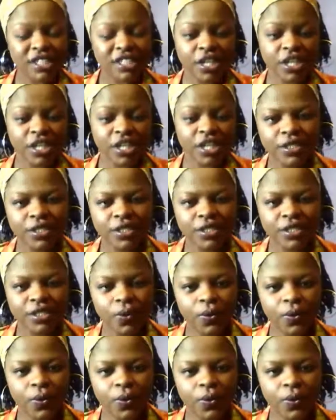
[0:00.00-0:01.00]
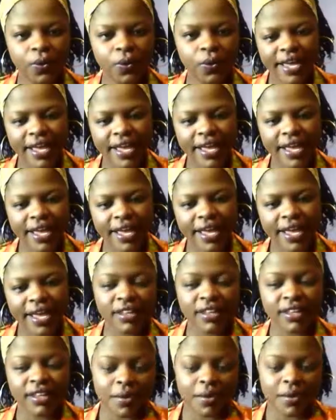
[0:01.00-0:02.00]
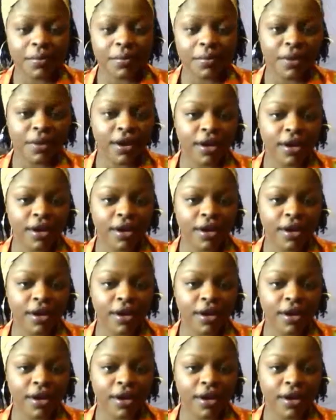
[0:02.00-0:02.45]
Not exactly a topic, but I just want to talk with